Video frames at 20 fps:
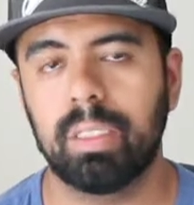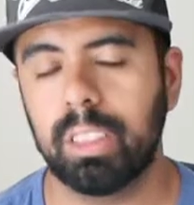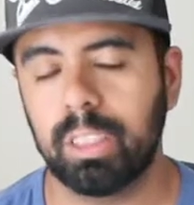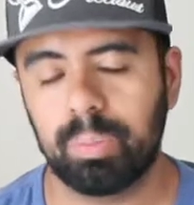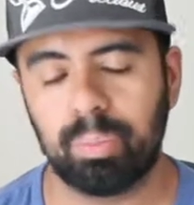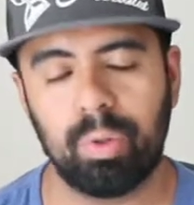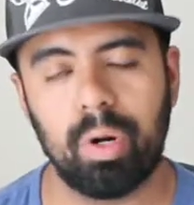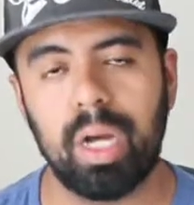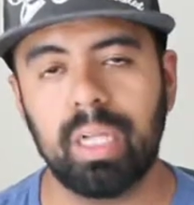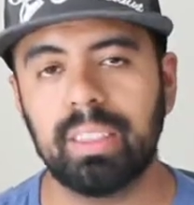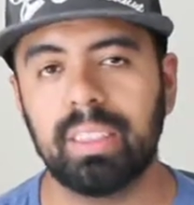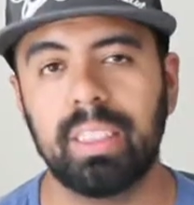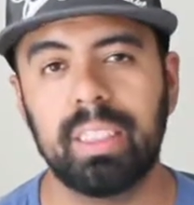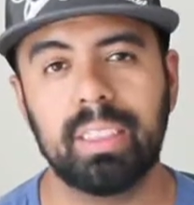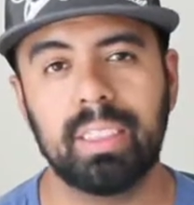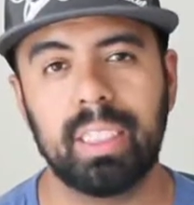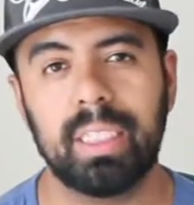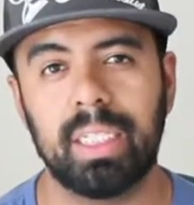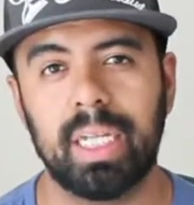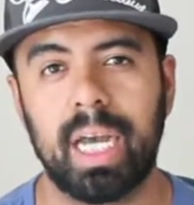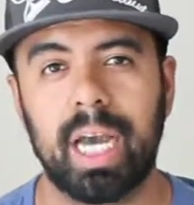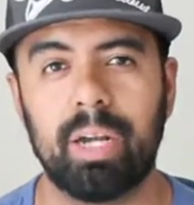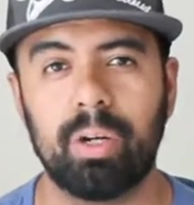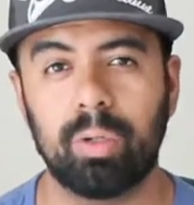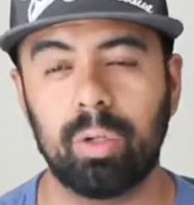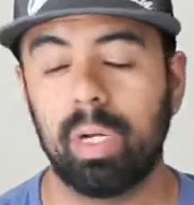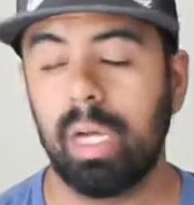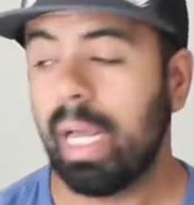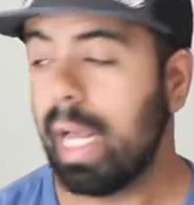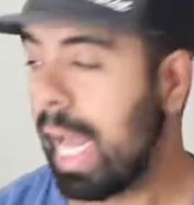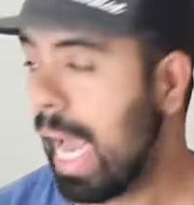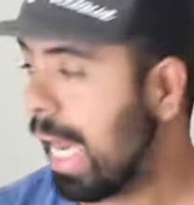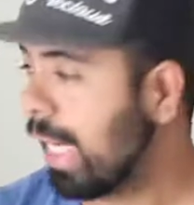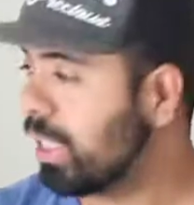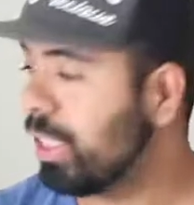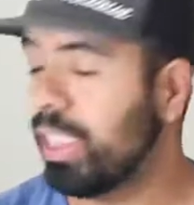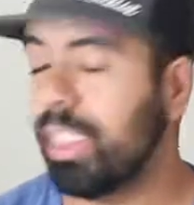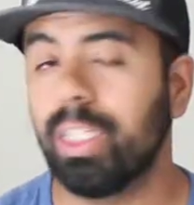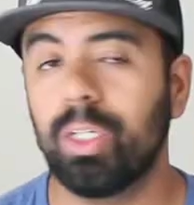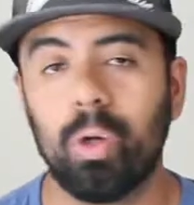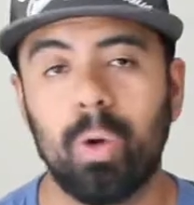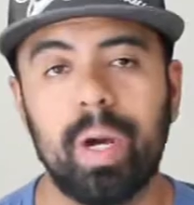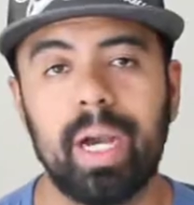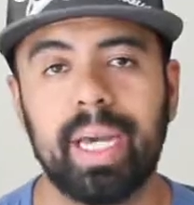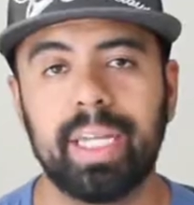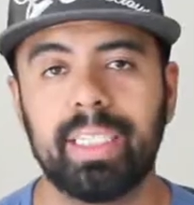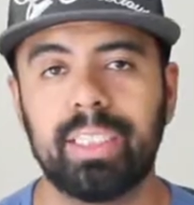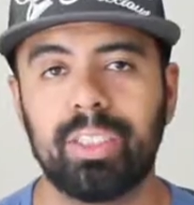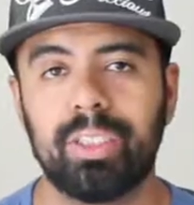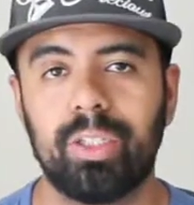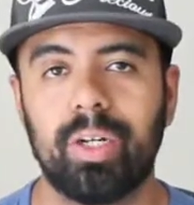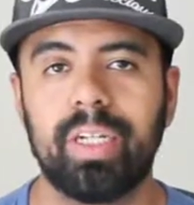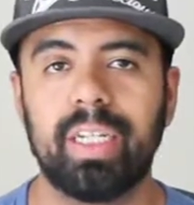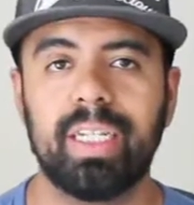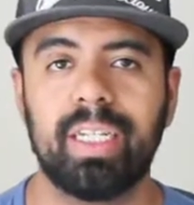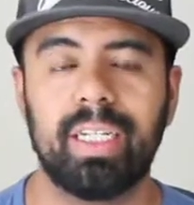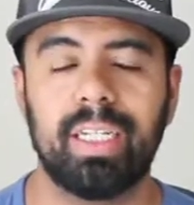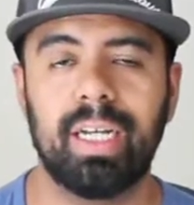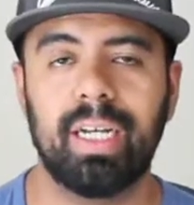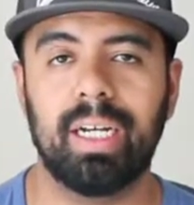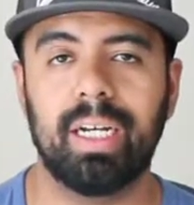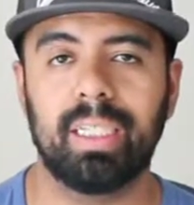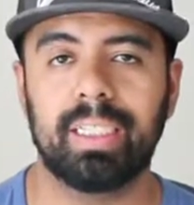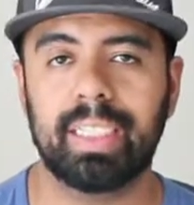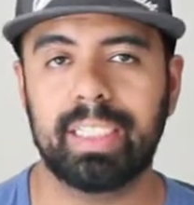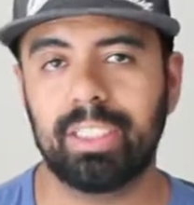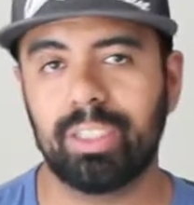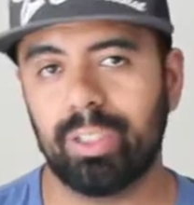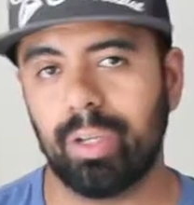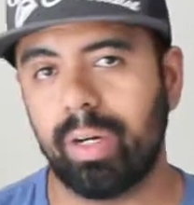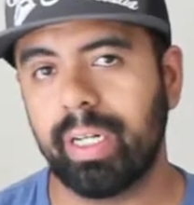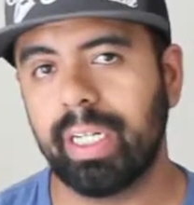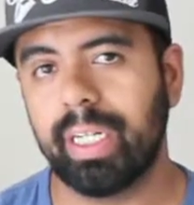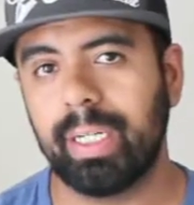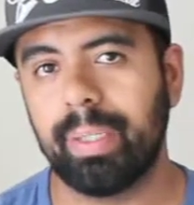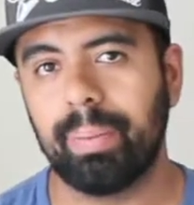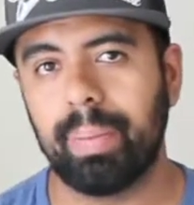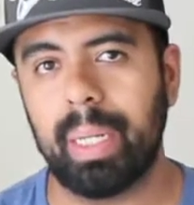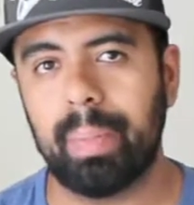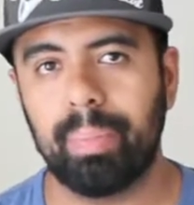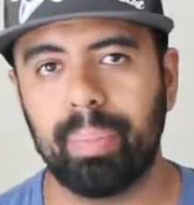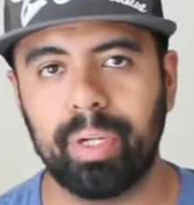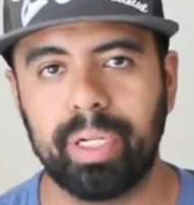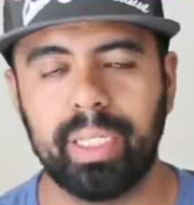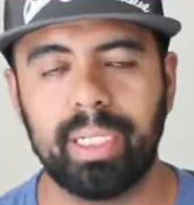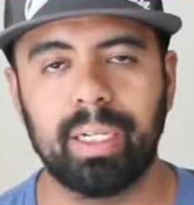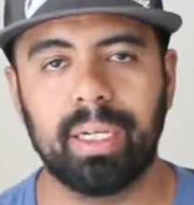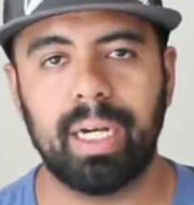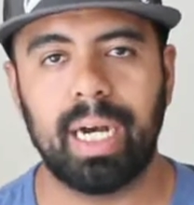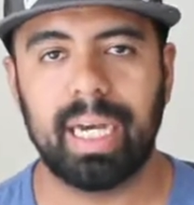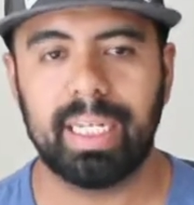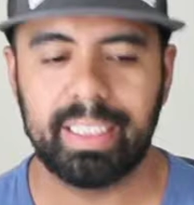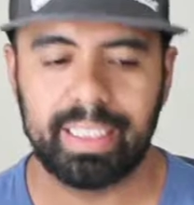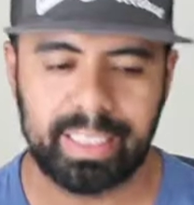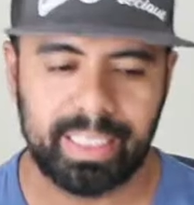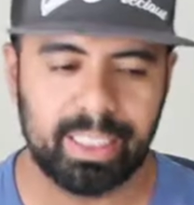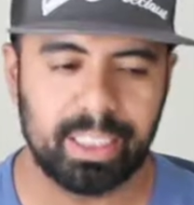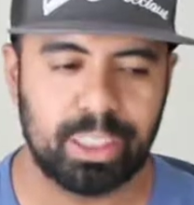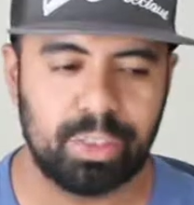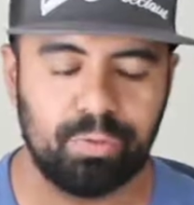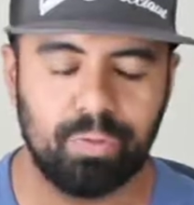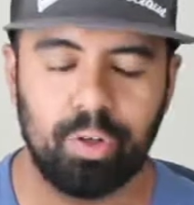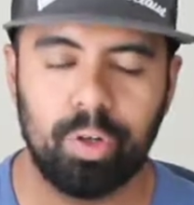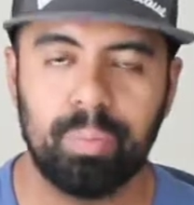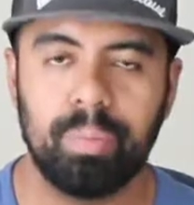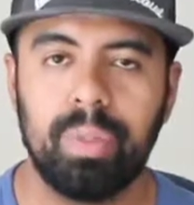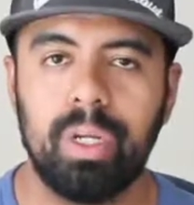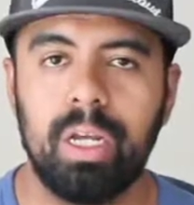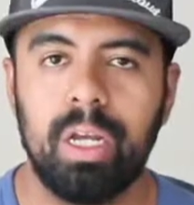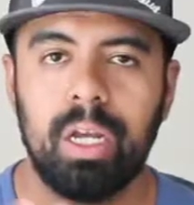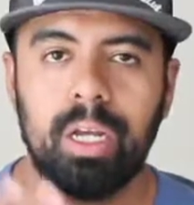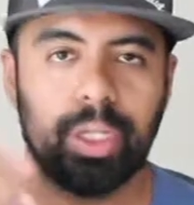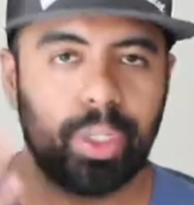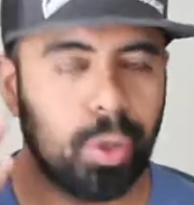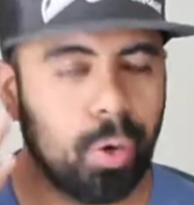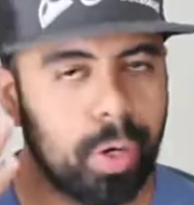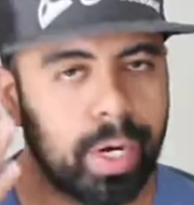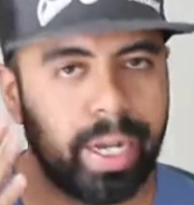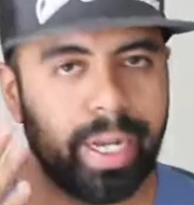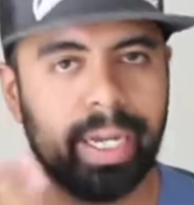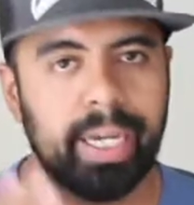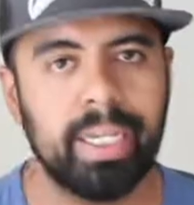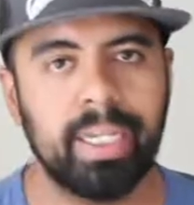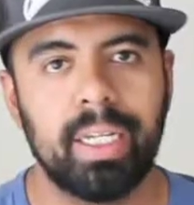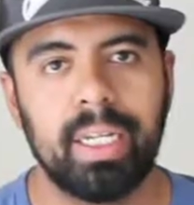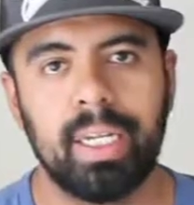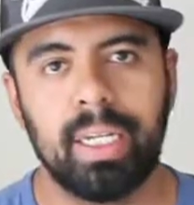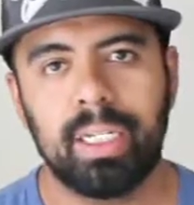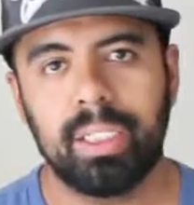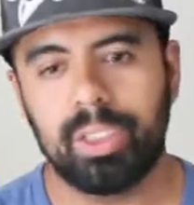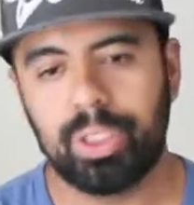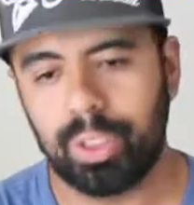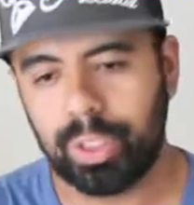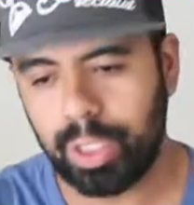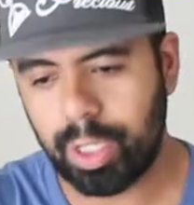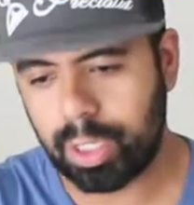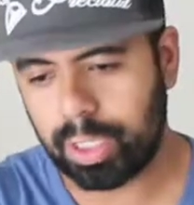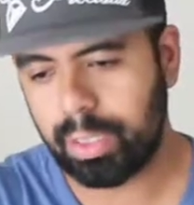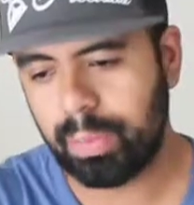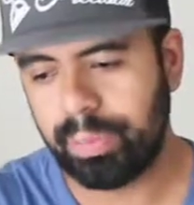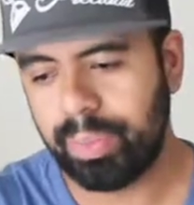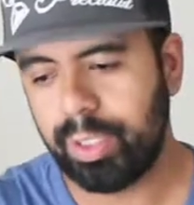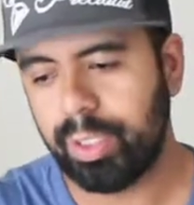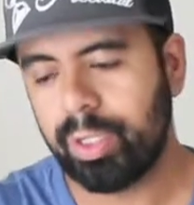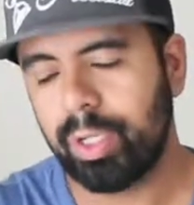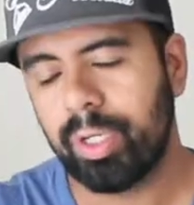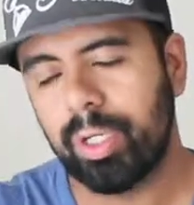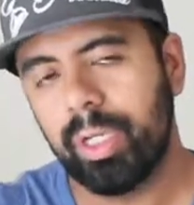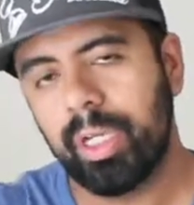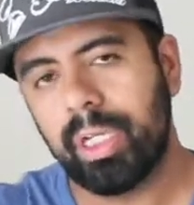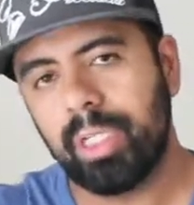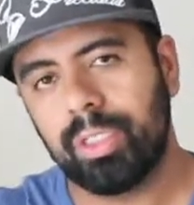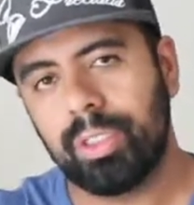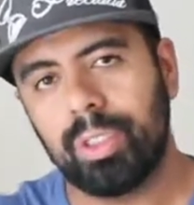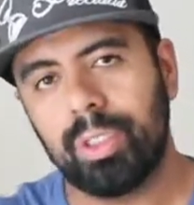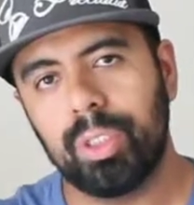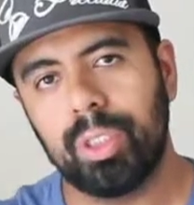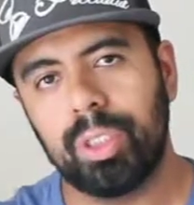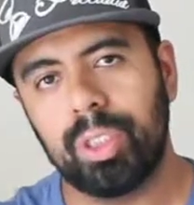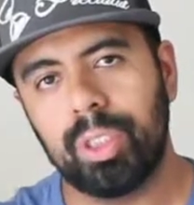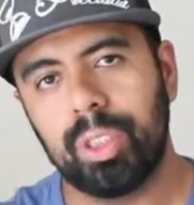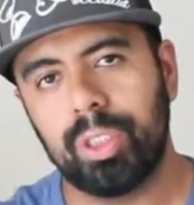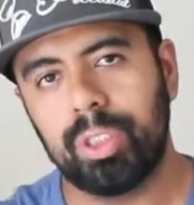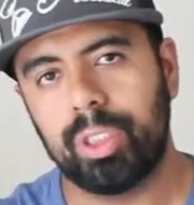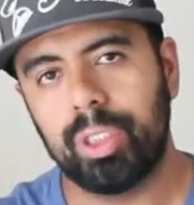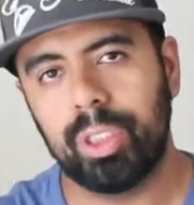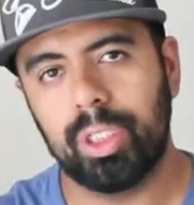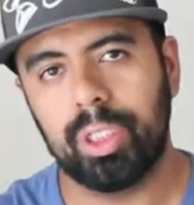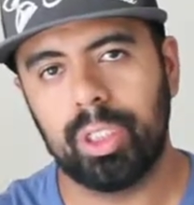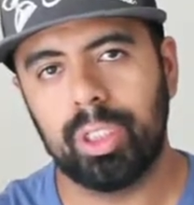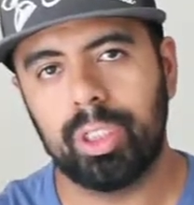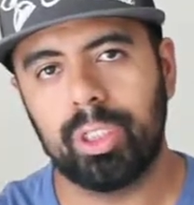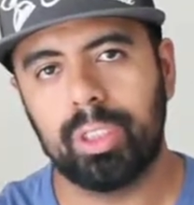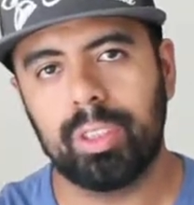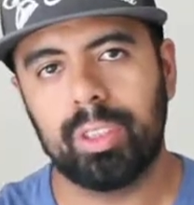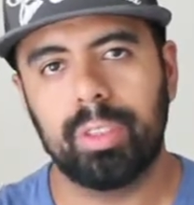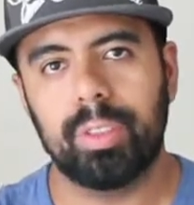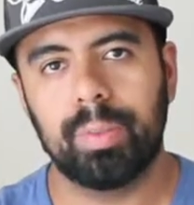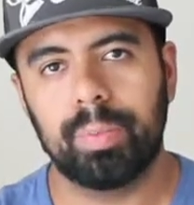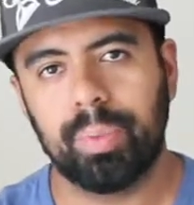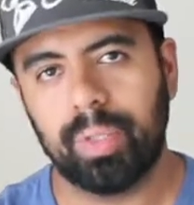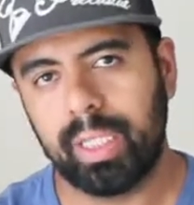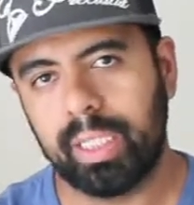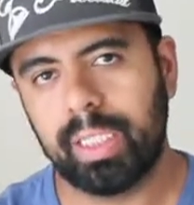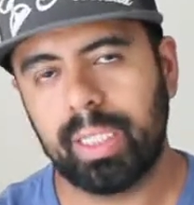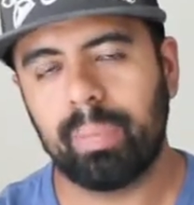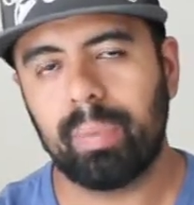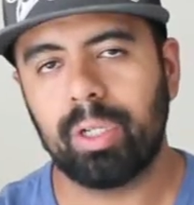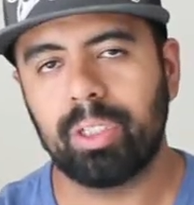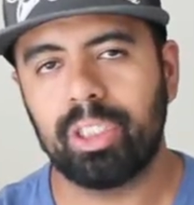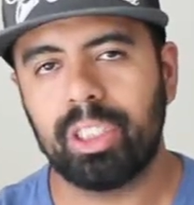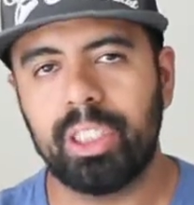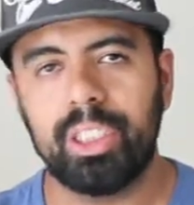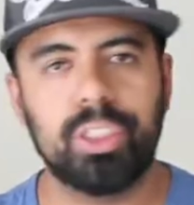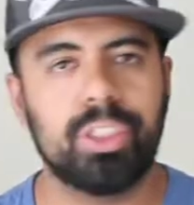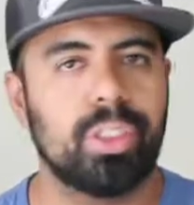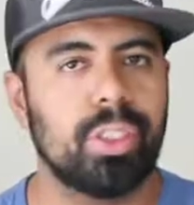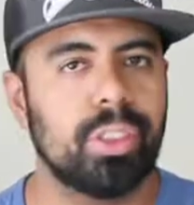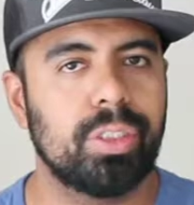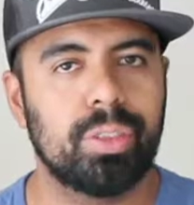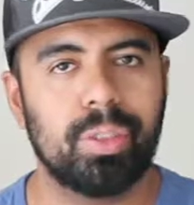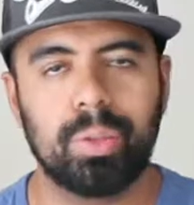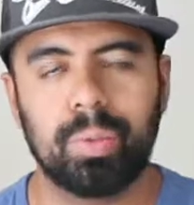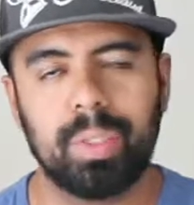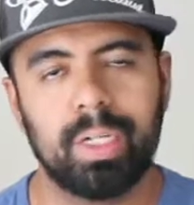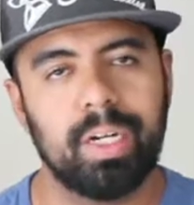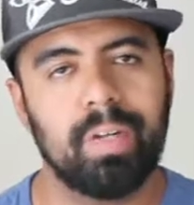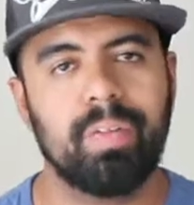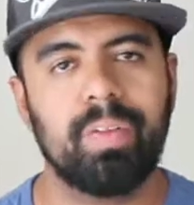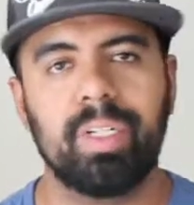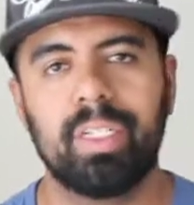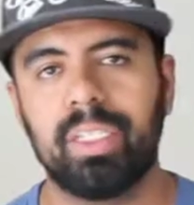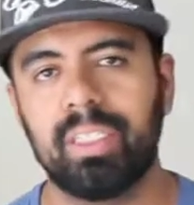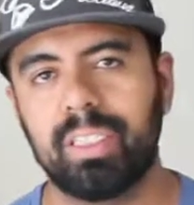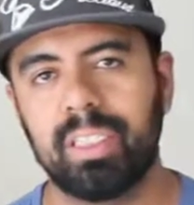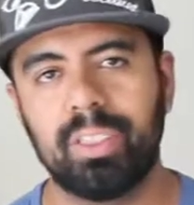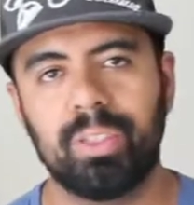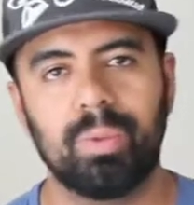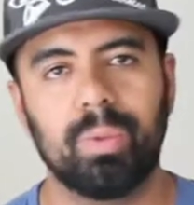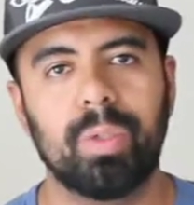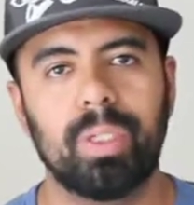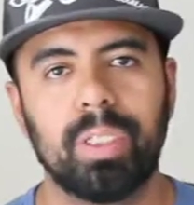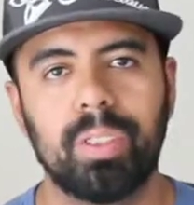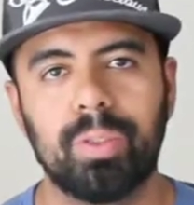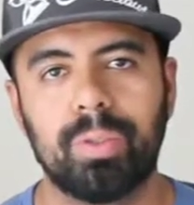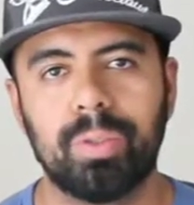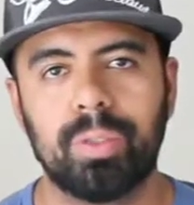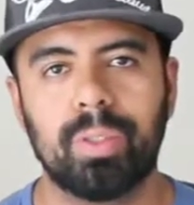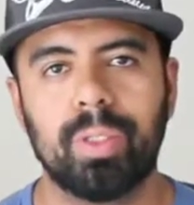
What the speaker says: this process and how to actually go ahead and get started and putting ideas from your head to your computer to putting them on t-shirts or whatever it is that you want to do.